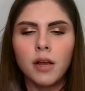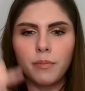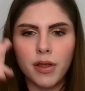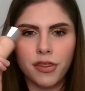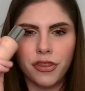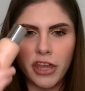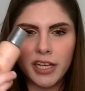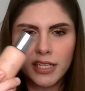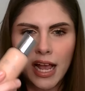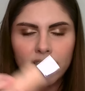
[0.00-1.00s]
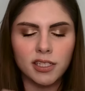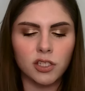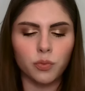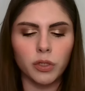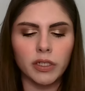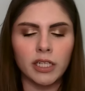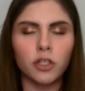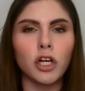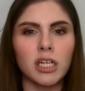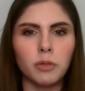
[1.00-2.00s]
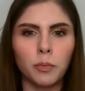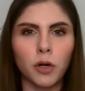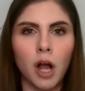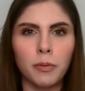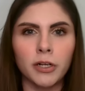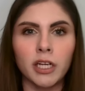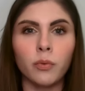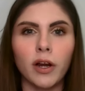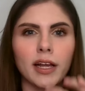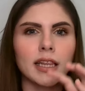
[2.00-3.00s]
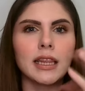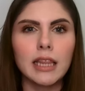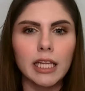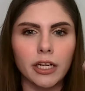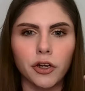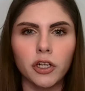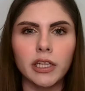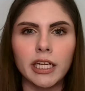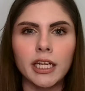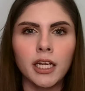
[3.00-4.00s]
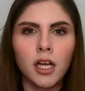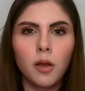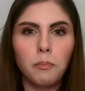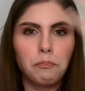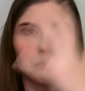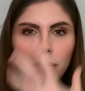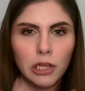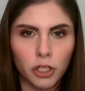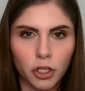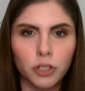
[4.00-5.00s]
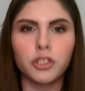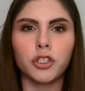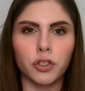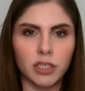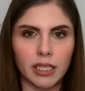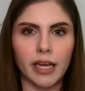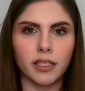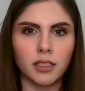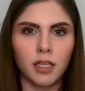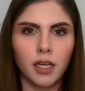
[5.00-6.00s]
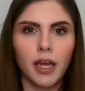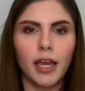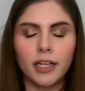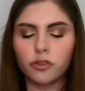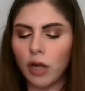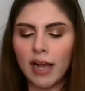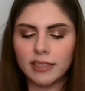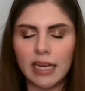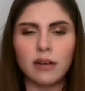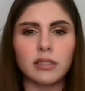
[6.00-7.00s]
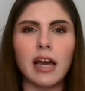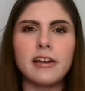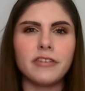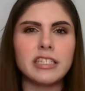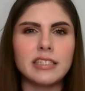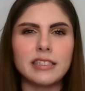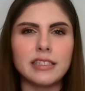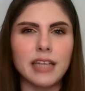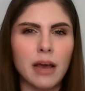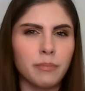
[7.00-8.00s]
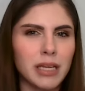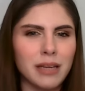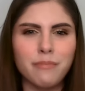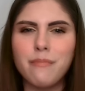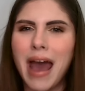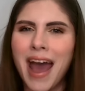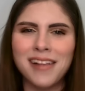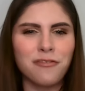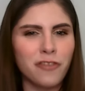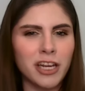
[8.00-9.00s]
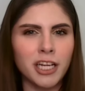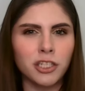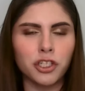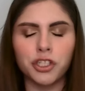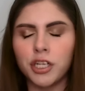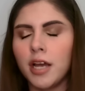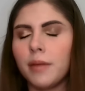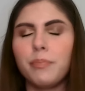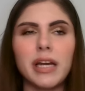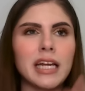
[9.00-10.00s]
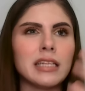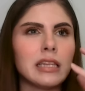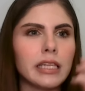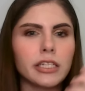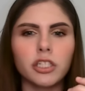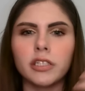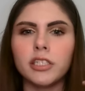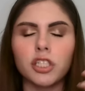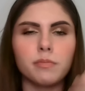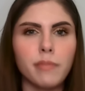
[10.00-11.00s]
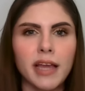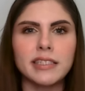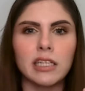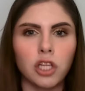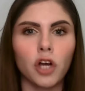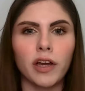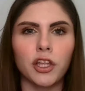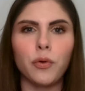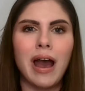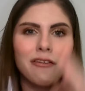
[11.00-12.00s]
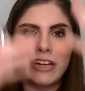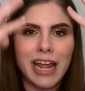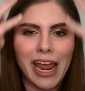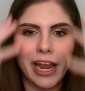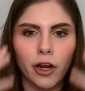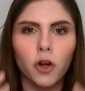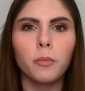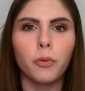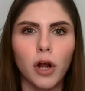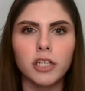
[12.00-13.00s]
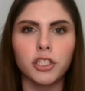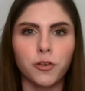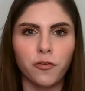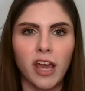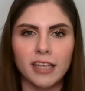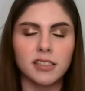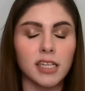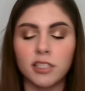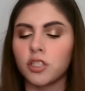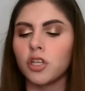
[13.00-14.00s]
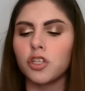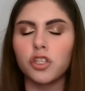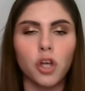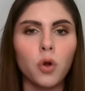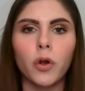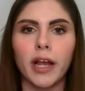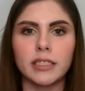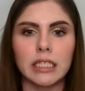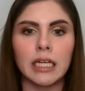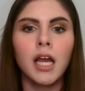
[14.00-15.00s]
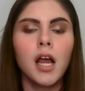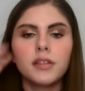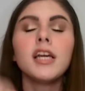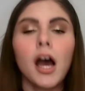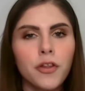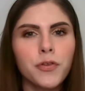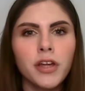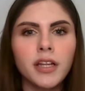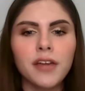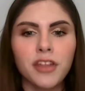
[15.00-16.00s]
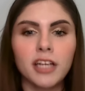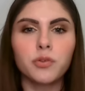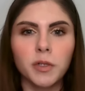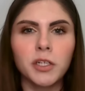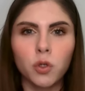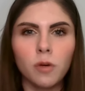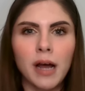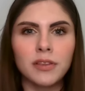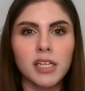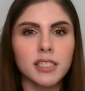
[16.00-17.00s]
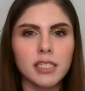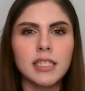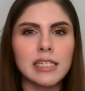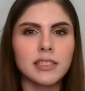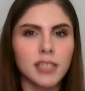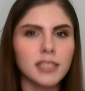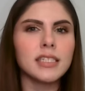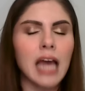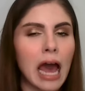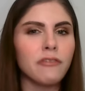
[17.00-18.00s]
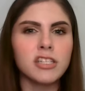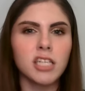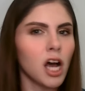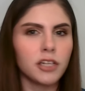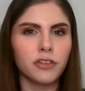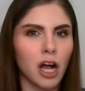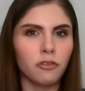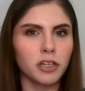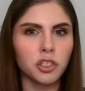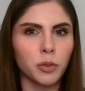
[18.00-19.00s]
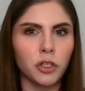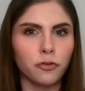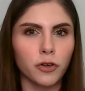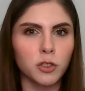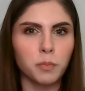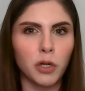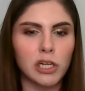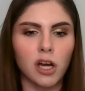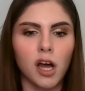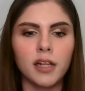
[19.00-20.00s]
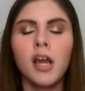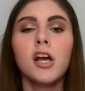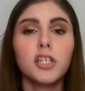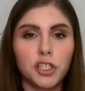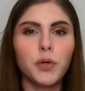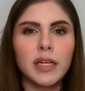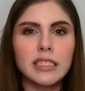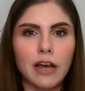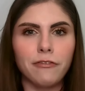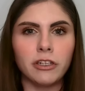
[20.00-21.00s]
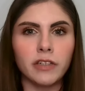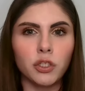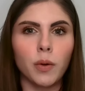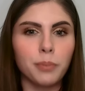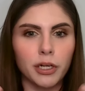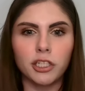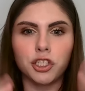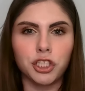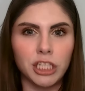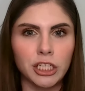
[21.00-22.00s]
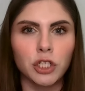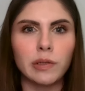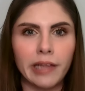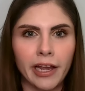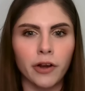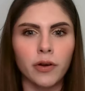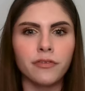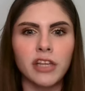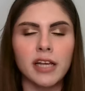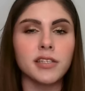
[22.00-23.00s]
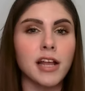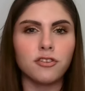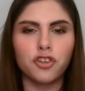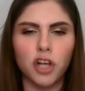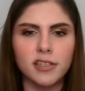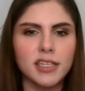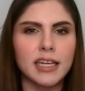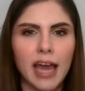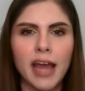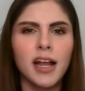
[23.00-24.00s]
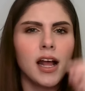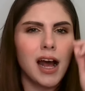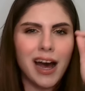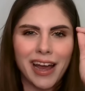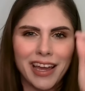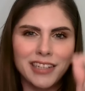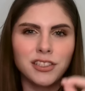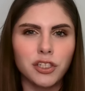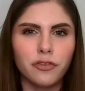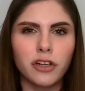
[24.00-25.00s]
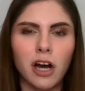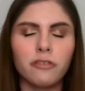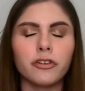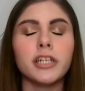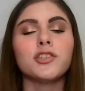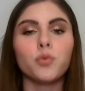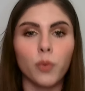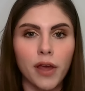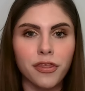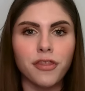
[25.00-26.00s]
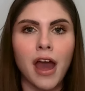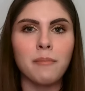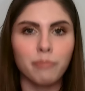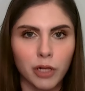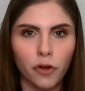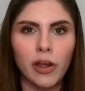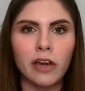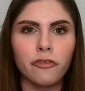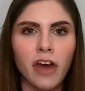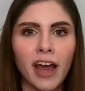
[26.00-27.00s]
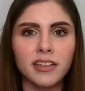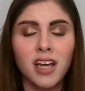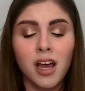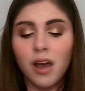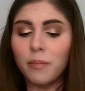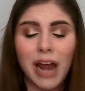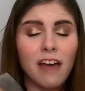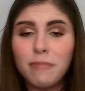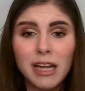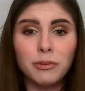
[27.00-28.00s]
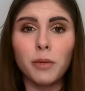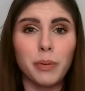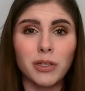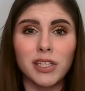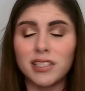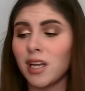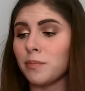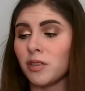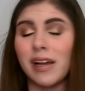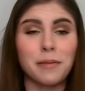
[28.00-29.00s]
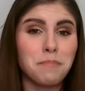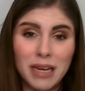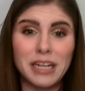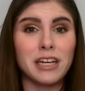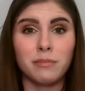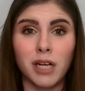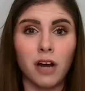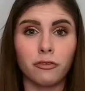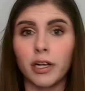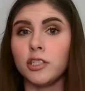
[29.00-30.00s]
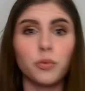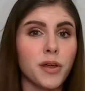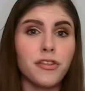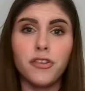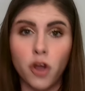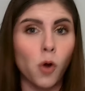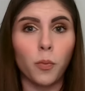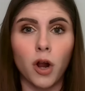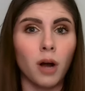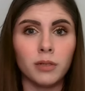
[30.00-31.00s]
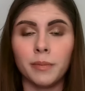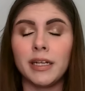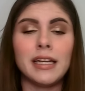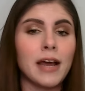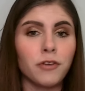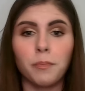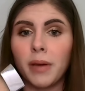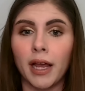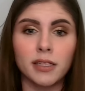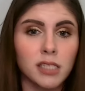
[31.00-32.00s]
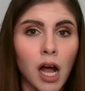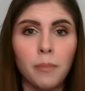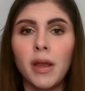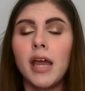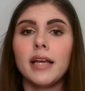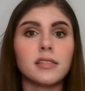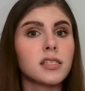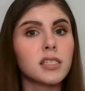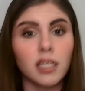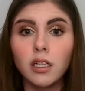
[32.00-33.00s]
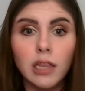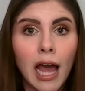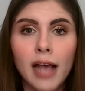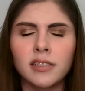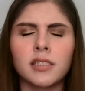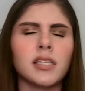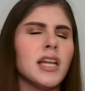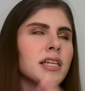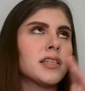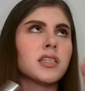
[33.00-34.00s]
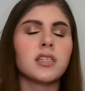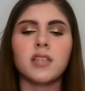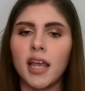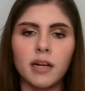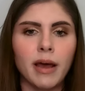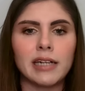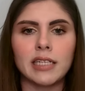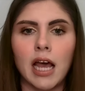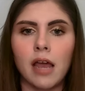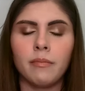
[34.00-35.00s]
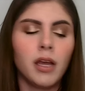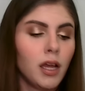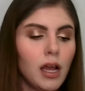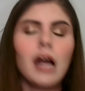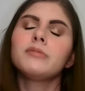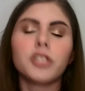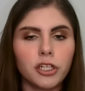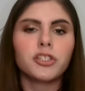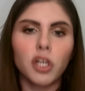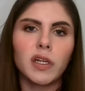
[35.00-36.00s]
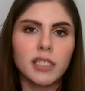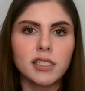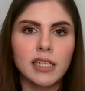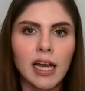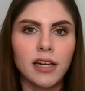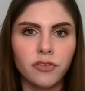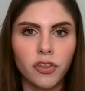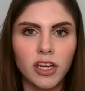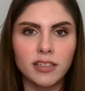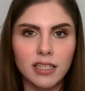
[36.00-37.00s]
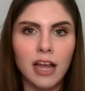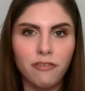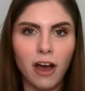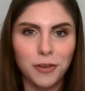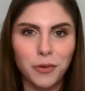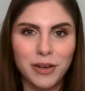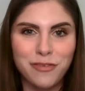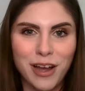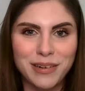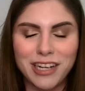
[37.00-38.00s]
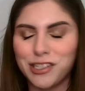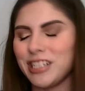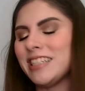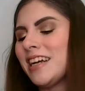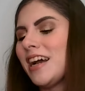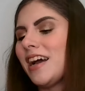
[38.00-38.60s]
But this has this really incredible property where it literally blurs your skin. It dries down to kind of a demi-matte finish, but it literally just makes it look like you have an airbrushed face. It's so crazy. The other thing that I think is really cool about this is that it doesn't have a ton of coverage when you first put it on, so you can definitely do a pretty sheer layer of this and just get a hint of coverage with that blurring effect. But I've been able to build this up to like medium coverage with no problem. It never picks up. It still lasts an insane amount of time. I'm sure you're starting to see kind of the things that I value in a foundation.